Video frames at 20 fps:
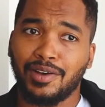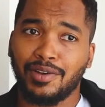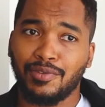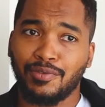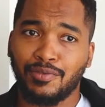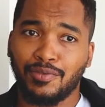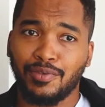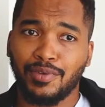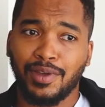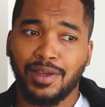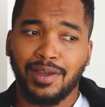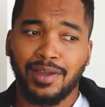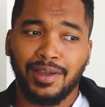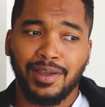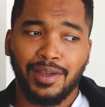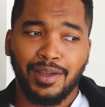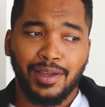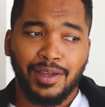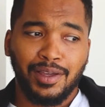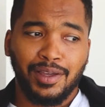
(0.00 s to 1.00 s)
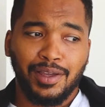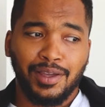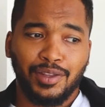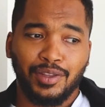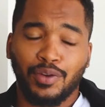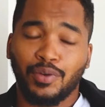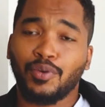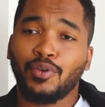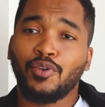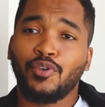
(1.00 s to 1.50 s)
of
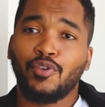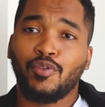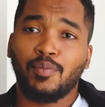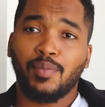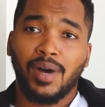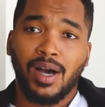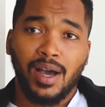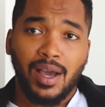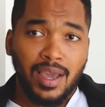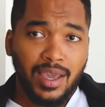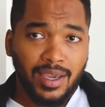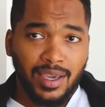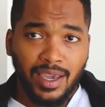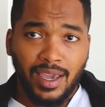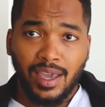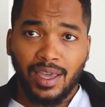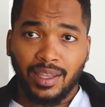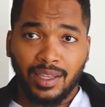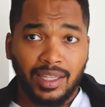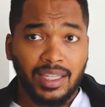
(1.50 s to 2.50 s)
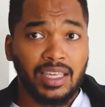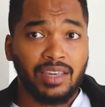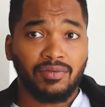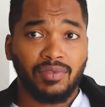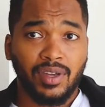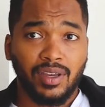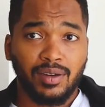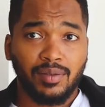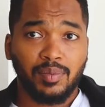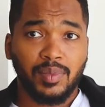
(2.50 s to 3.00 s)
the room. I can't leave
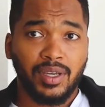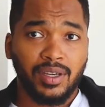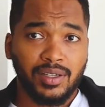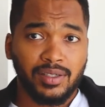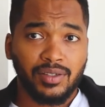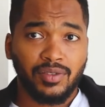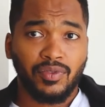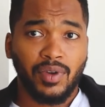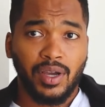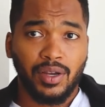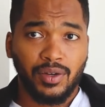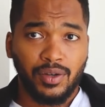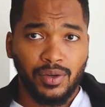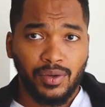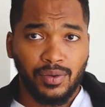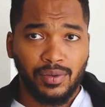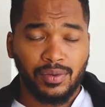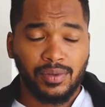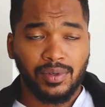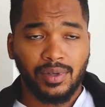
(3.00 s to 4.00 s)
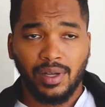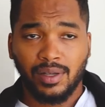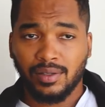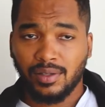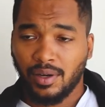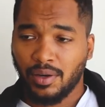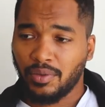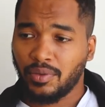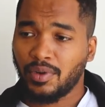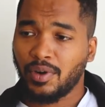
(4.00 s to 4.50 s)
it, because if I do, I'll
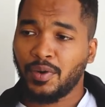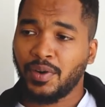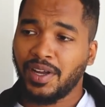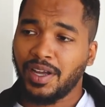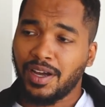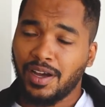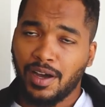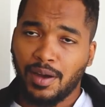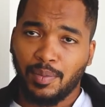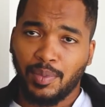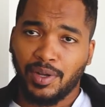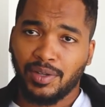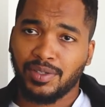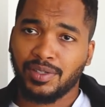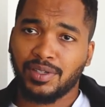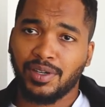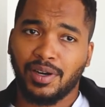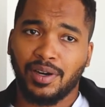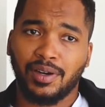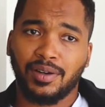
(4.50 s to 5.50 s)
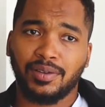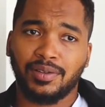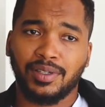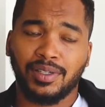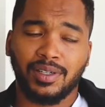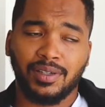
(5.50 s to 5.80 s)
start throwing up. I'll start, you